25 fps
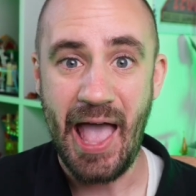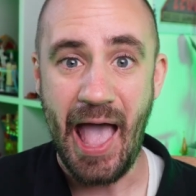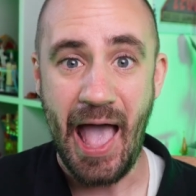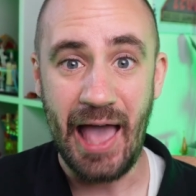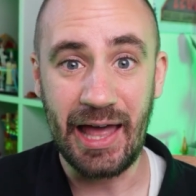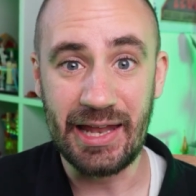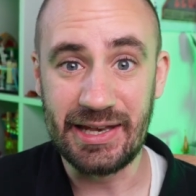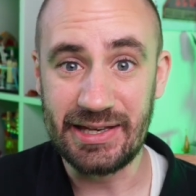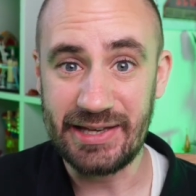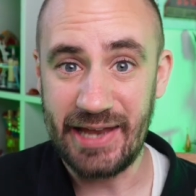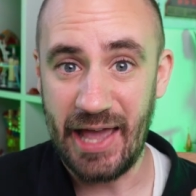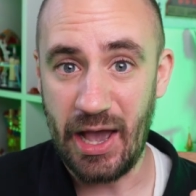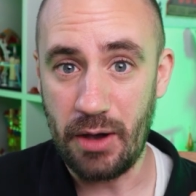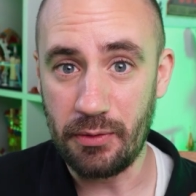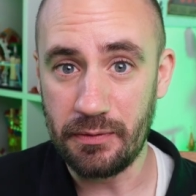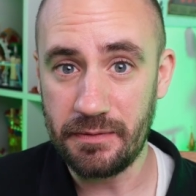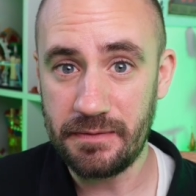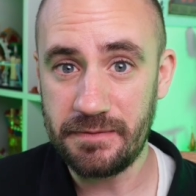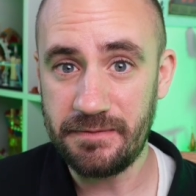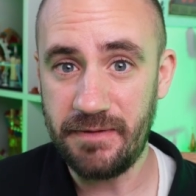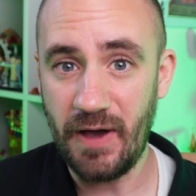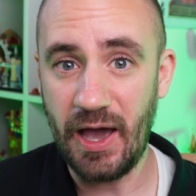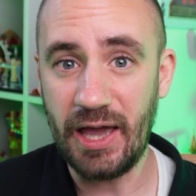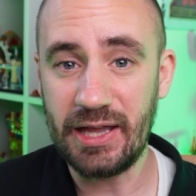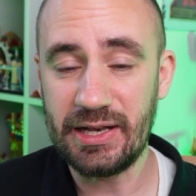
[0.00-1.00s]
And now
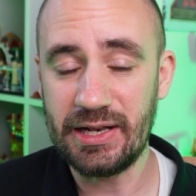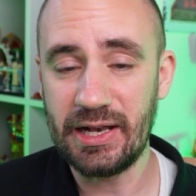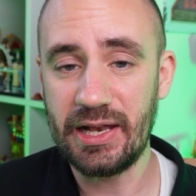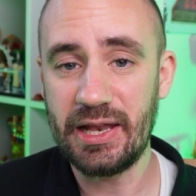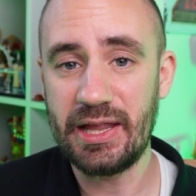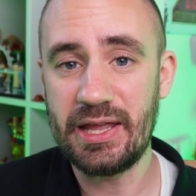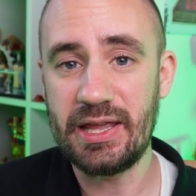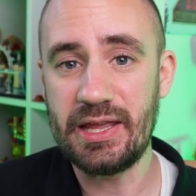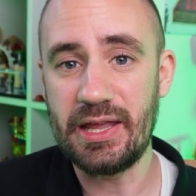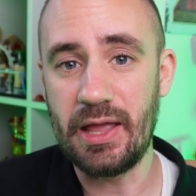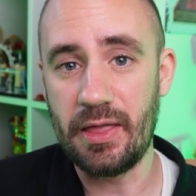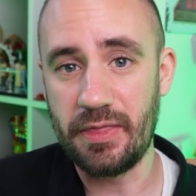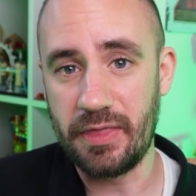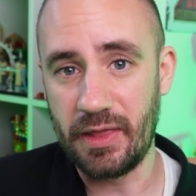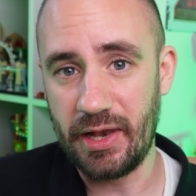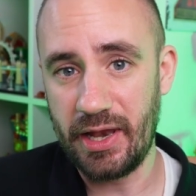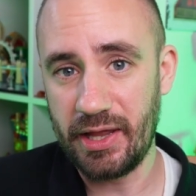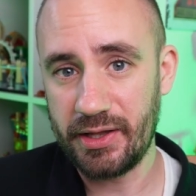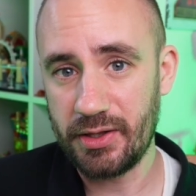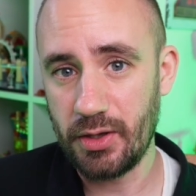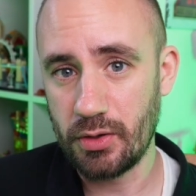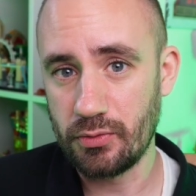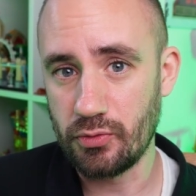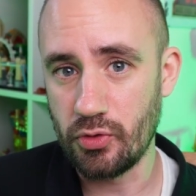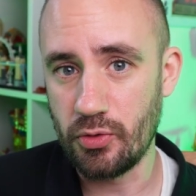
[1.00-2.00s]
finally the
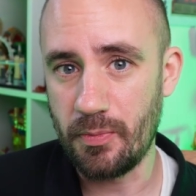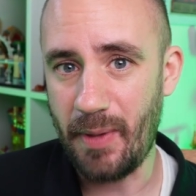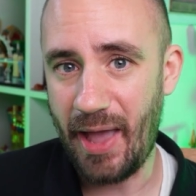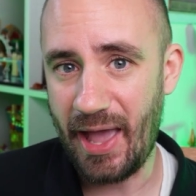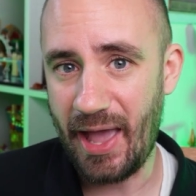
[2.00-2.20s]
LEGO Group